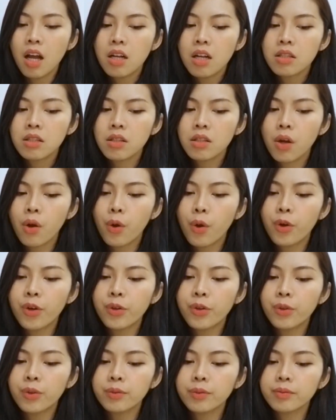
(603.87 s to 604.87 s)

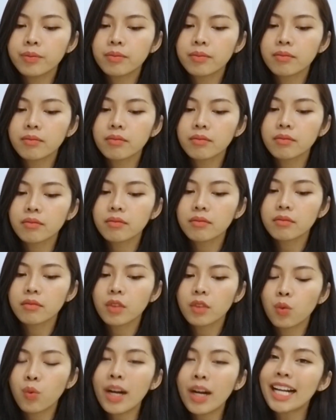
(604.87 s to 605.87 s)
So
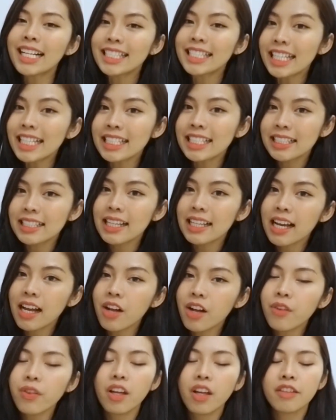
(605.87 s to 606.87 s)
when I sit
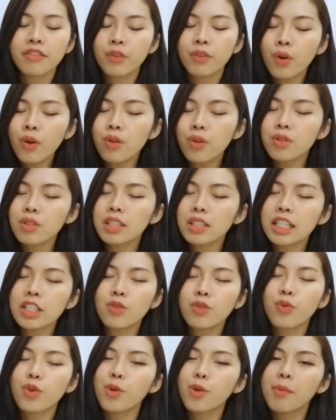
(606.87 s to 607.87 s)
down, of course,
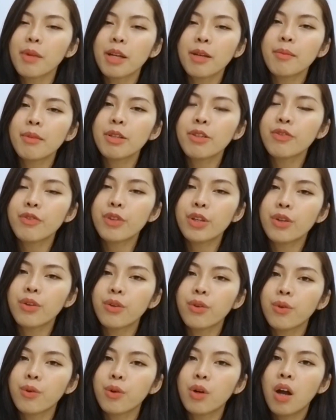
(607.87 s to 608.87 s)
it will make me
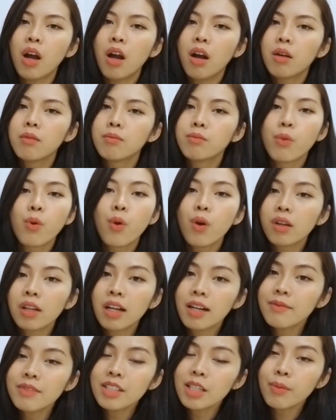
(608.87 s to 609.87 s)
feel more
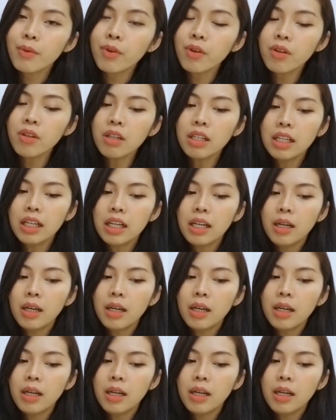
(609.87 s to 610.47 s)
comfortable.